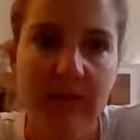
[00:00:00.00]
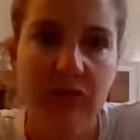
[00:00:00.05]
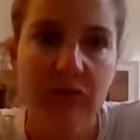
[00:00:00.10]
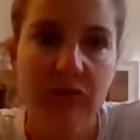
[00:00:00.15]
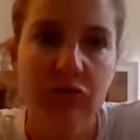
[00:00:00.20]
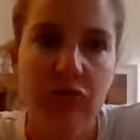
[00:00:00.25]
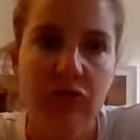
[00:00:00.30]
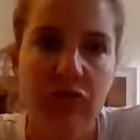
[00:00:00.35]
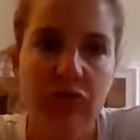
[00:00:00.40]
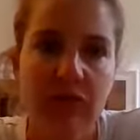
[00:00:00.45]
You're
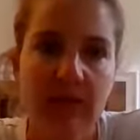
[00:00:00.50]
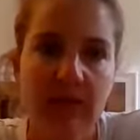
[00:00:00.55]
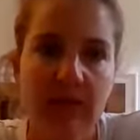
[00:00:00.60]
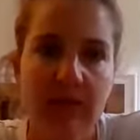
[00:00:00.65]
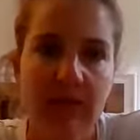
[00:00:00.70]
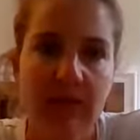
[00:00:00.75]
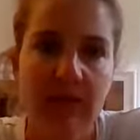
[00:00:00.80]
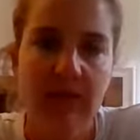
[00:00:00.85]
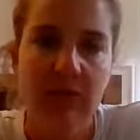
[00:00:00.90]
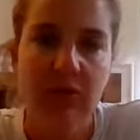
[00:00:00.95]

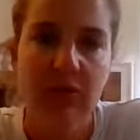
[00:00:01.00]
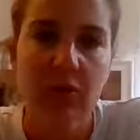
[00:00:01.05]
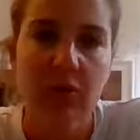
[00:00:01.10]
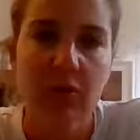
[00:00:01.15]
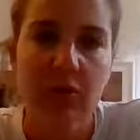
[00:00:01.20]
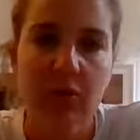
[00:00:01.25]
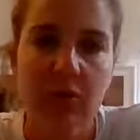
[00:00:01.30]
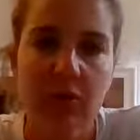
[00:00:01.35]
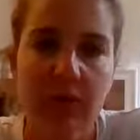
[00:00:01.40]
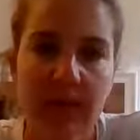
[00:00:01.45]
creating your
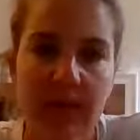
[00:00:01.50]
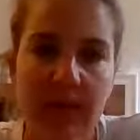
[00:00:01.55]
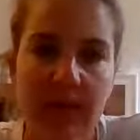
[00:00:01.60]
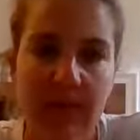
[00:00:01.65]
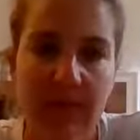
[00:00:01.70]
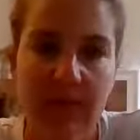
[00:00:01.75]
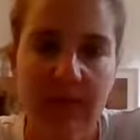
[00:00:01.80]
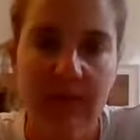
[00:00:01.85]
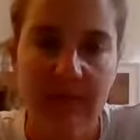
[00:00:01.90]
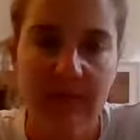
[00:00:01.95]
own
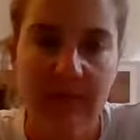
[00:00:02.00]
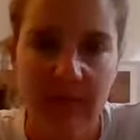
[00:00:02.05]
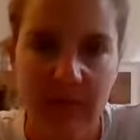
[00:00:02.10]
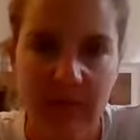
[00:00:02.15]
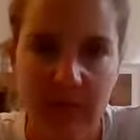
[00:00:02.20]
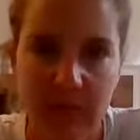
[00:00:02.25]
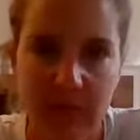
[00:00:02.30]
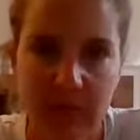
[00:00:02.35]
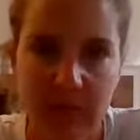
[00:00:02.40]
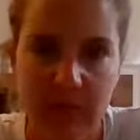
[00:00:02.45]
chaos here.
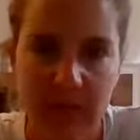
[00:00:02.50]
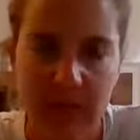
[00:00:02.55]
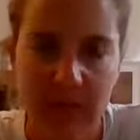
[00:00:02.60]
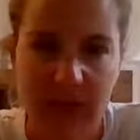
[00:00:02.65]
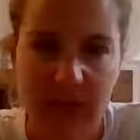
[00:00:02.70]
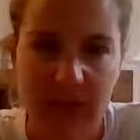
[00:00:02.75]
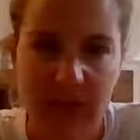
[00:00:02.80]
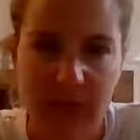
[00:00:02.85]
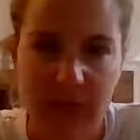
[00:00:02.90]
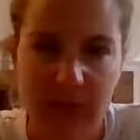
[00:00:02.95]
You're
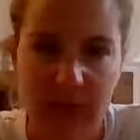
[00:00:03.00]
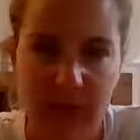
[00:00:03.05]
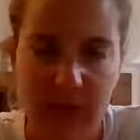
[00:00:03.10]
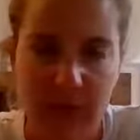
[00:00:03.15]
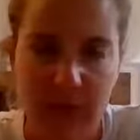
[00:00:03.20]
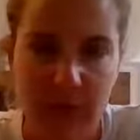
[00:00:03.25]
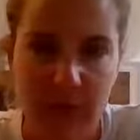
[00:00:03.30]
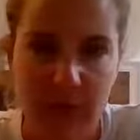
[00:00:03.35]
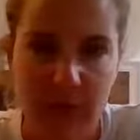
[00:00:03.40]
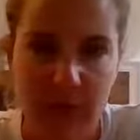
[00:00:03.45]
creating your
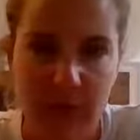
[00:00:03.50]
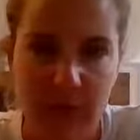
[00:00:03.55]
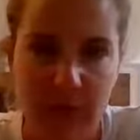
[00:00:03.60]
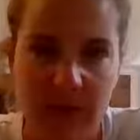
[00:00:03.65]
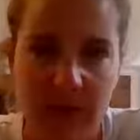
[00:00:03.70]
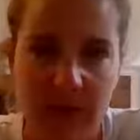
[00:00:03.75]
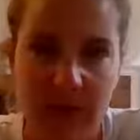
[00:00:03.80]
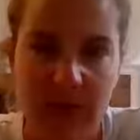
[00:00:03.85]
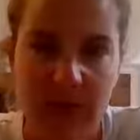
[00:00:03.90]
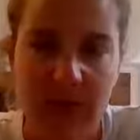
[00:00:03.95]
own core
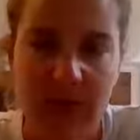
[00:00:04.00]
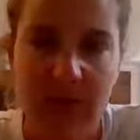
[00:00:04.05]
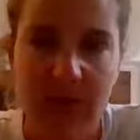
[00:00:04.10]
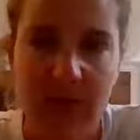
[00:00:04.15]
work.